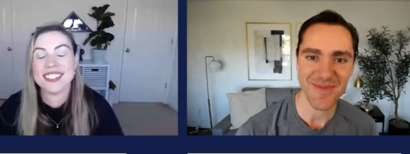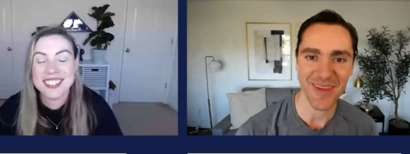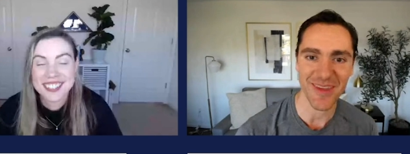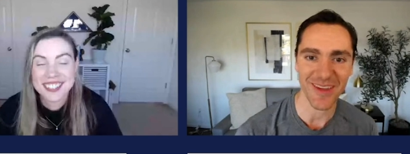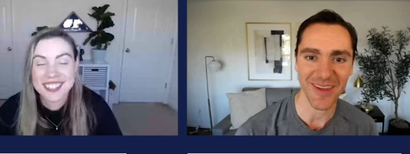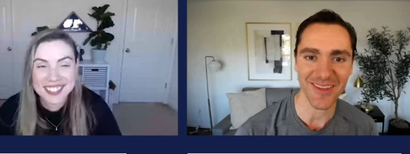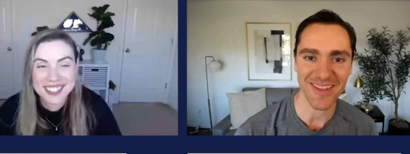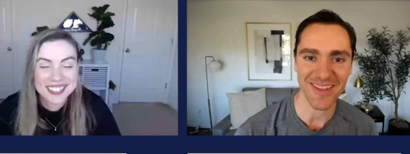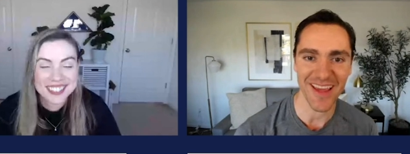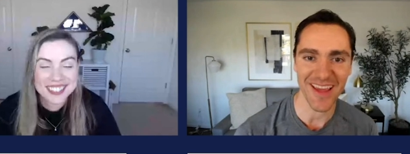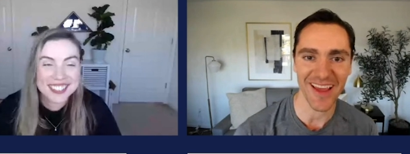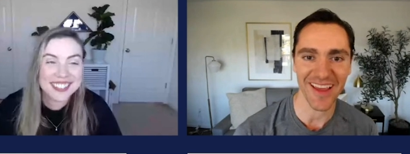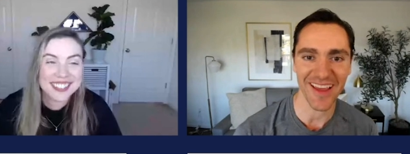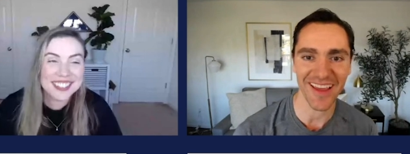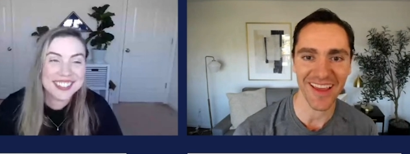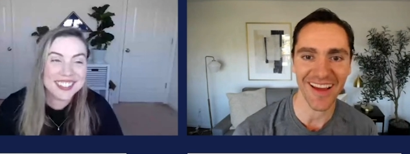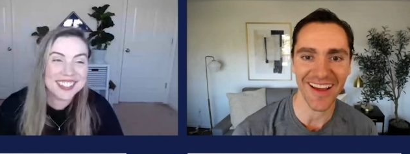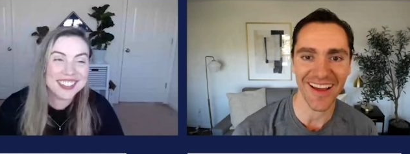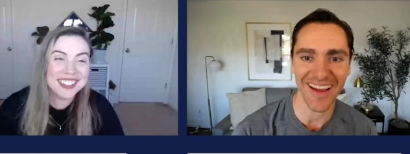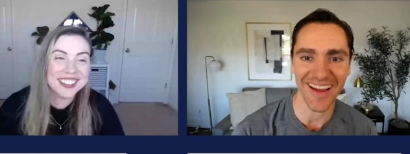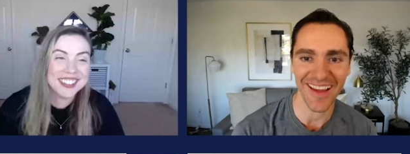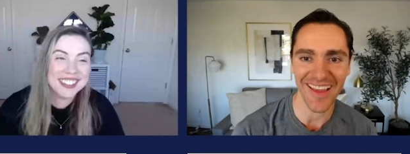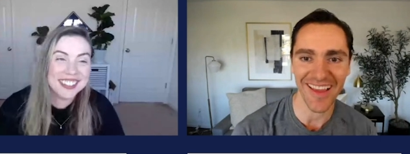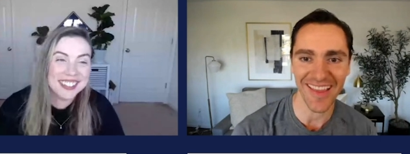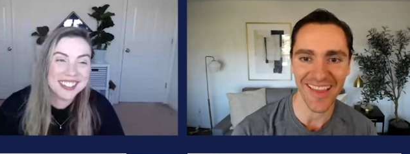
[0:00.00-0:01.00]
Speaker 1: because I,
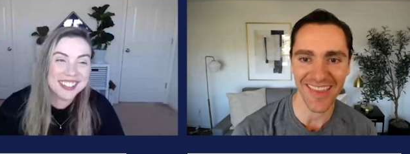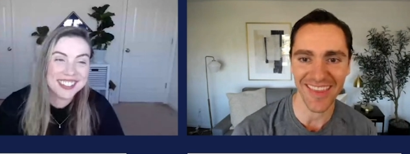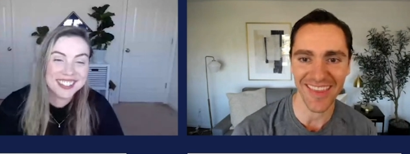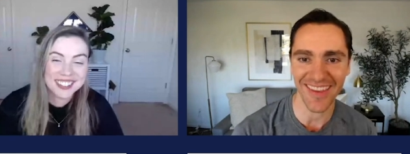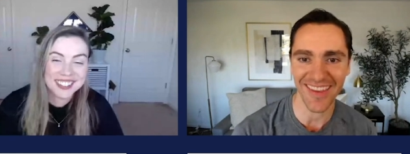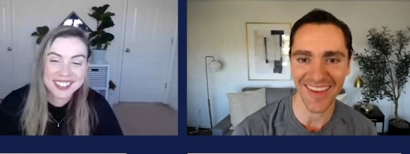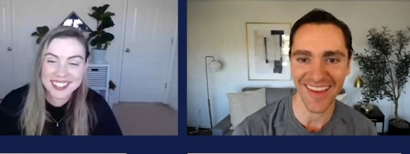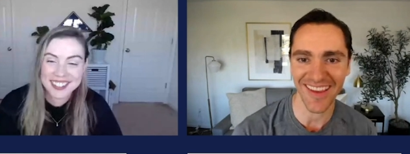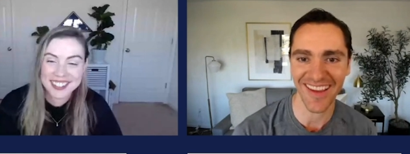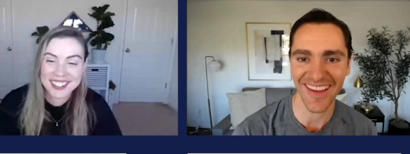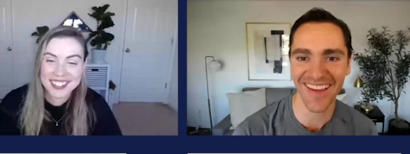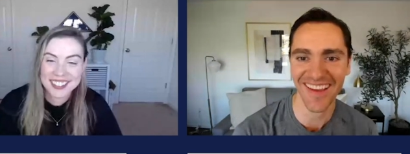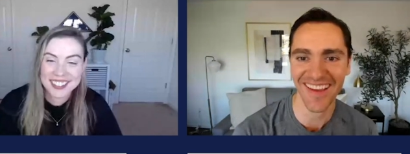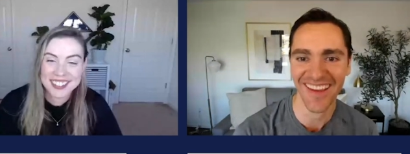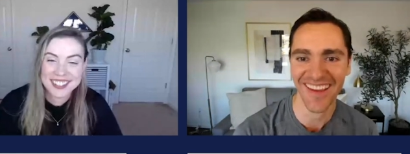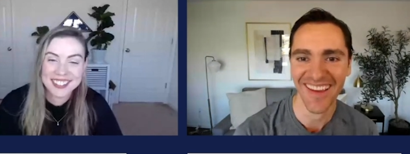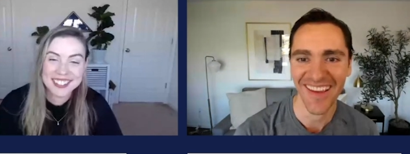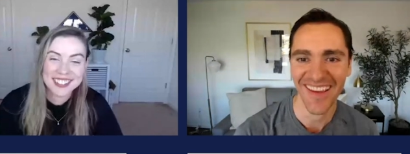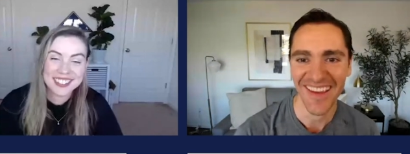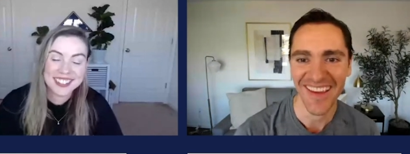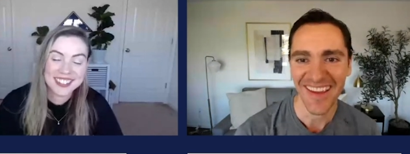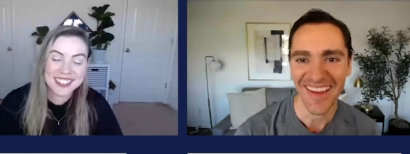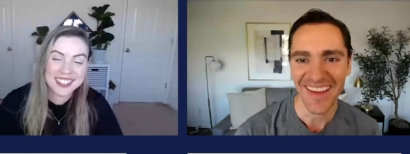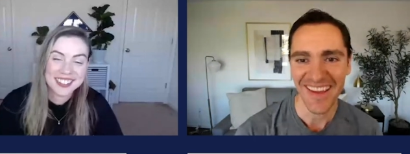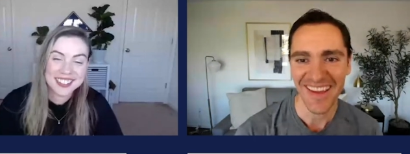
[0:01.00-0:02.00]
I think
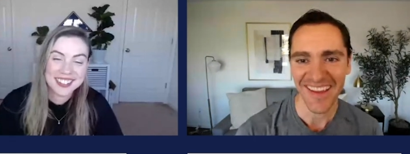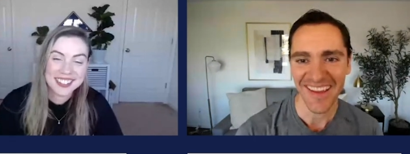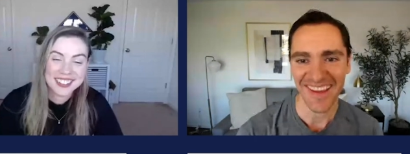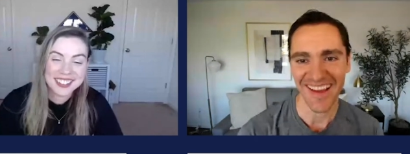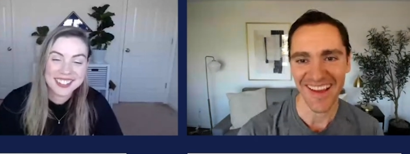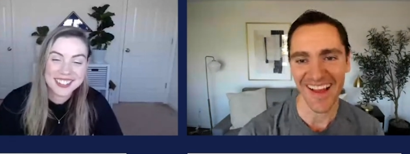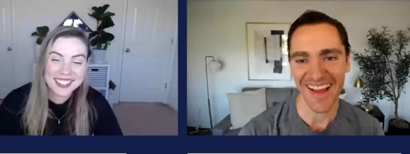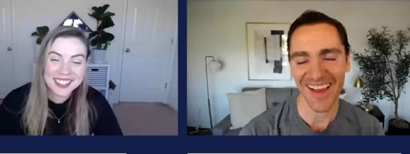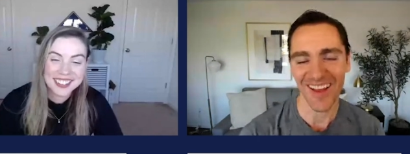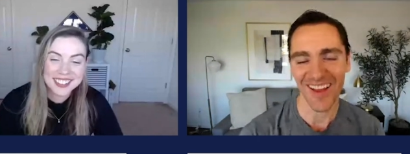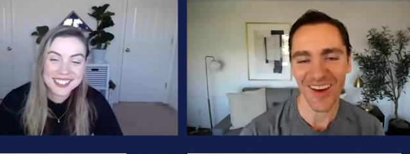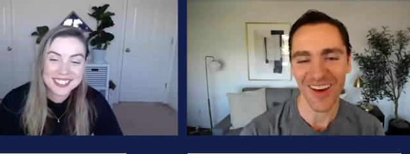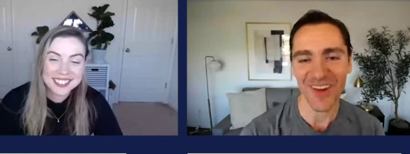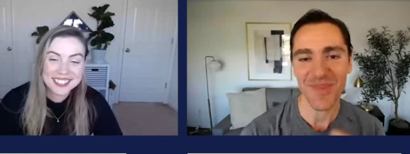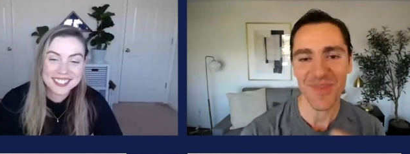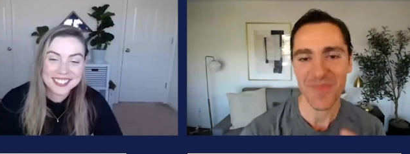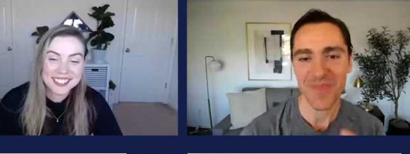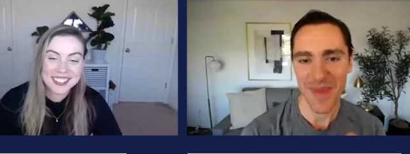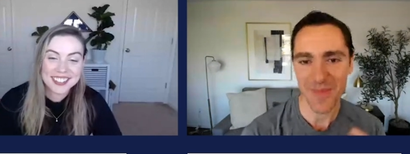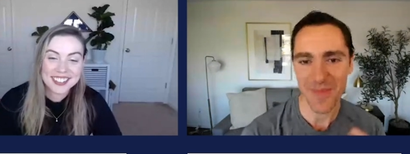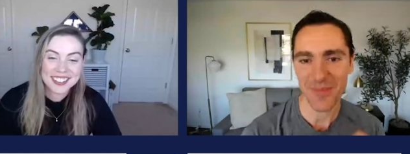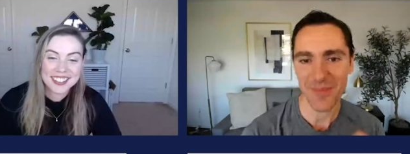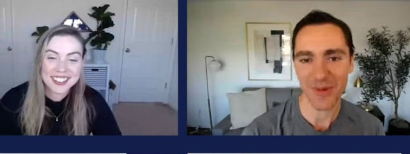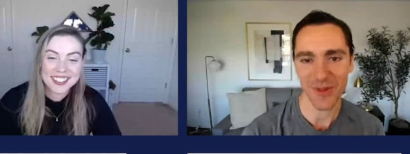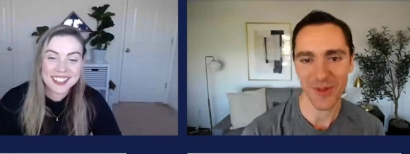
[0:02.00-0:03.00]
a lot of
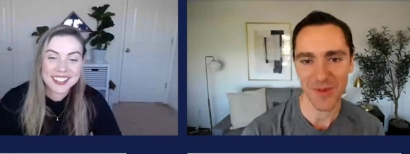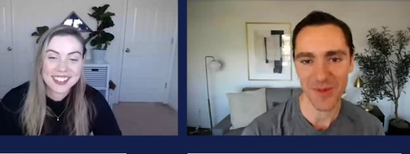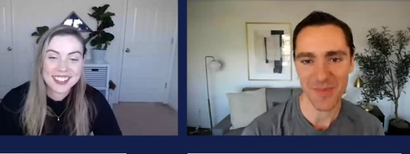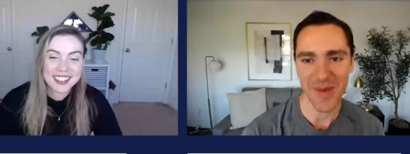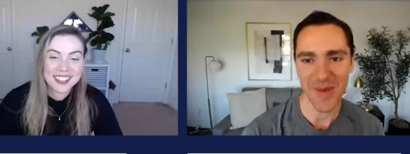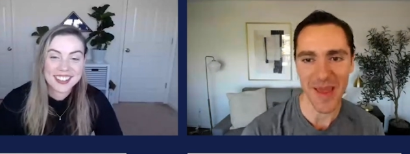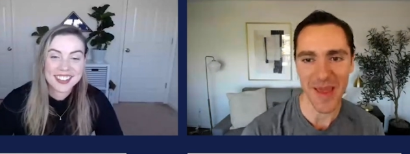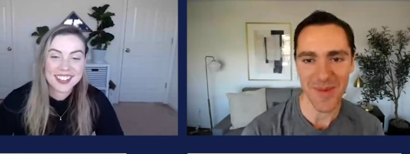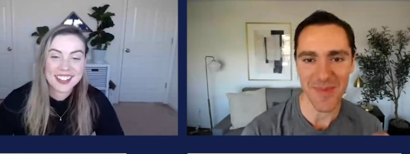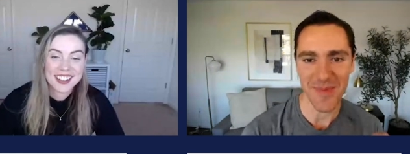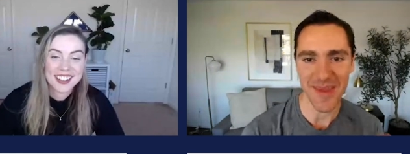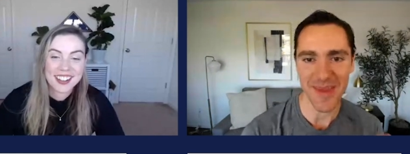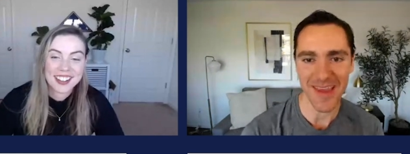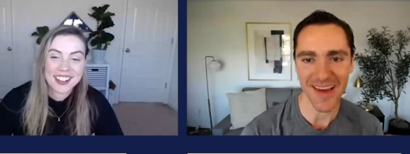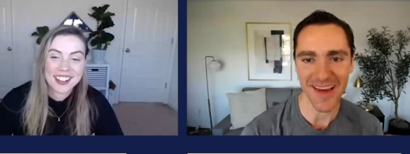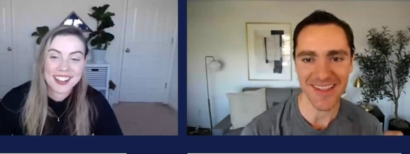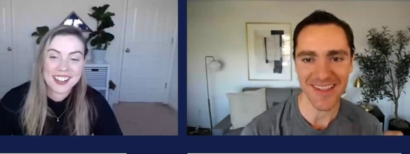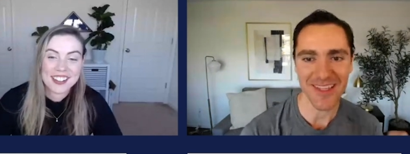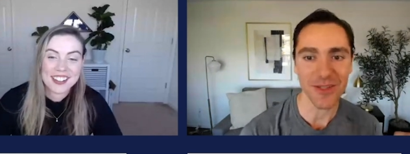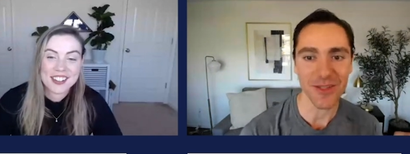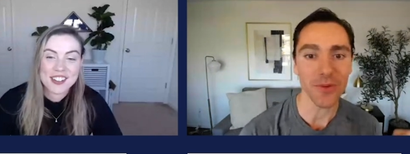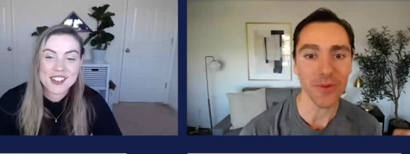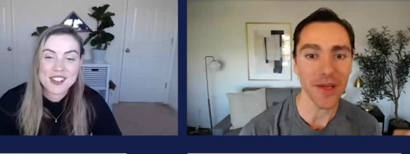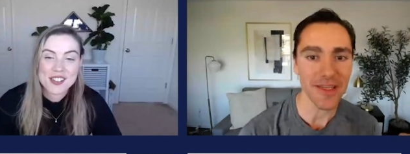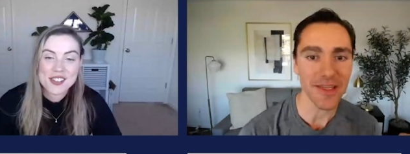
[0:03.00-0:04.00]
people might be in a
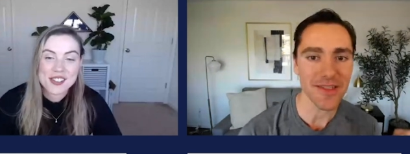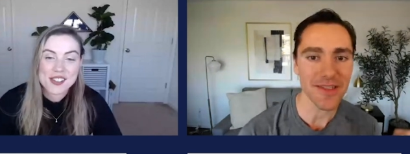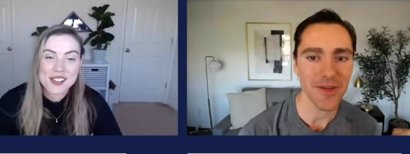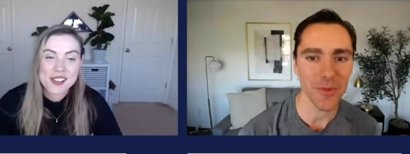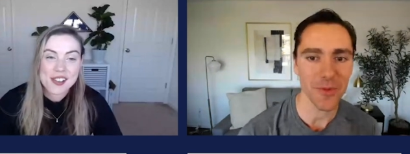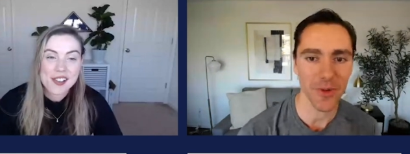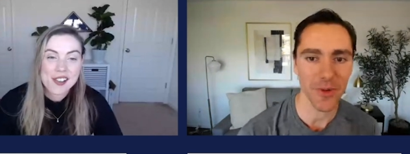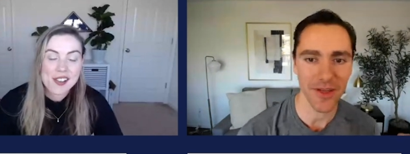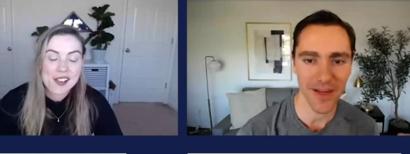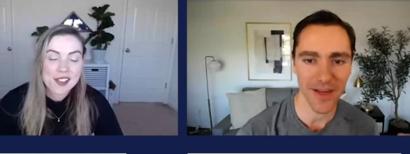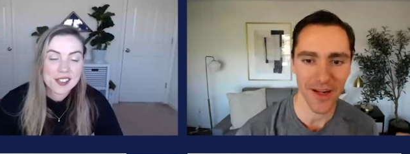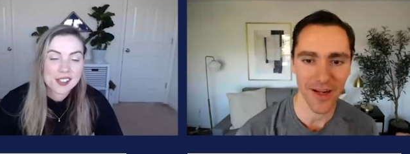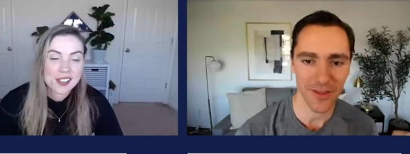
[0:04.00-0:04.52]
situation where there